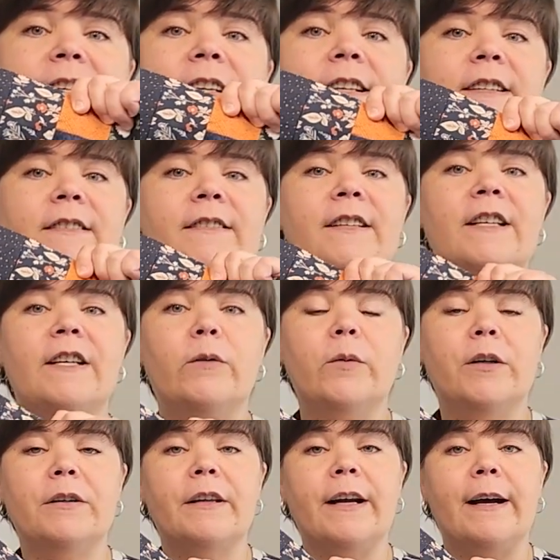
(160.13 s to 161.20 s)
is the
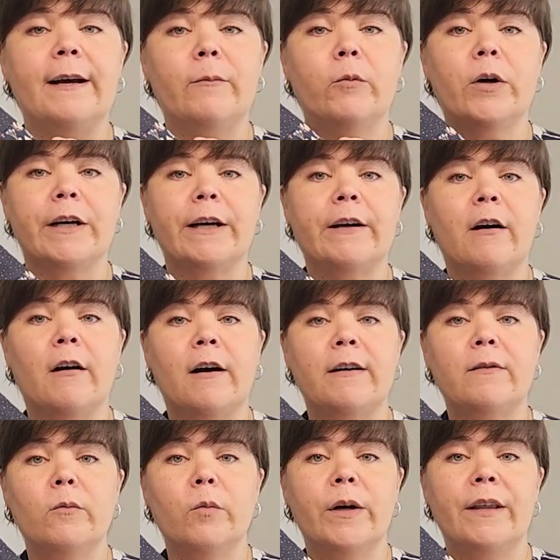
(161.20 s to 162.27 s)
quilt that I'm working
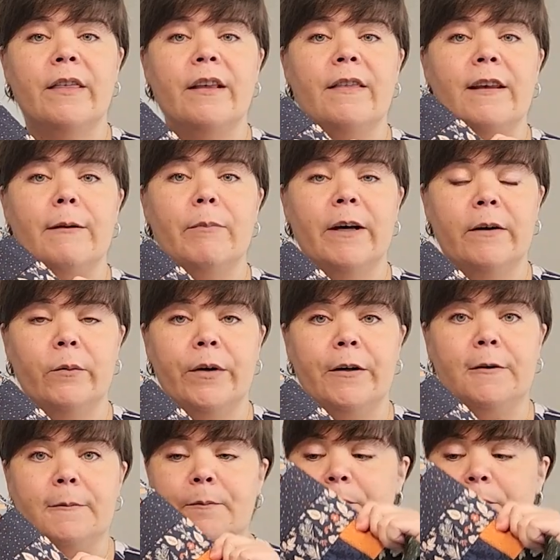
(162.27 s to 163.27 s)
on with the pinwheel.